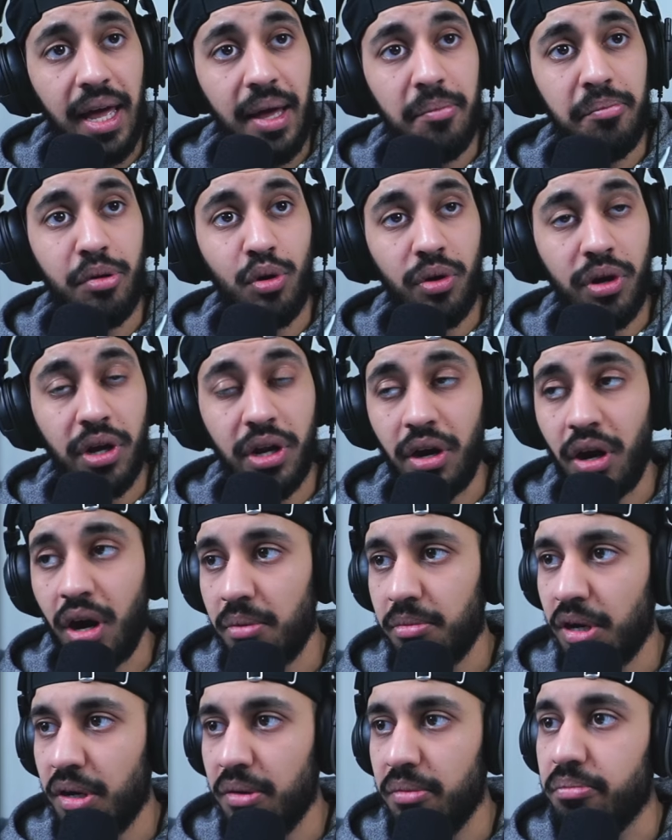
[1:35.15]
broken
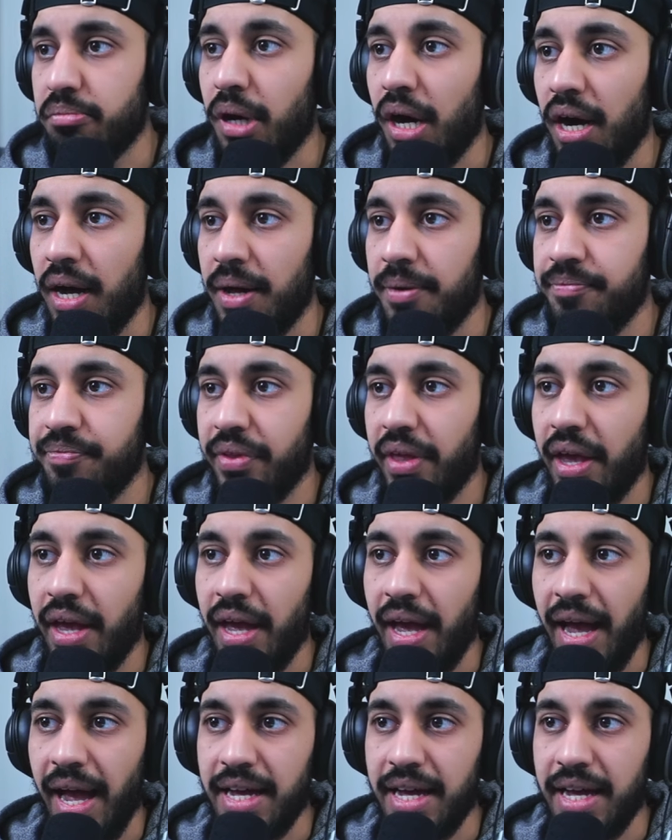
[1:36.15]
armor, but it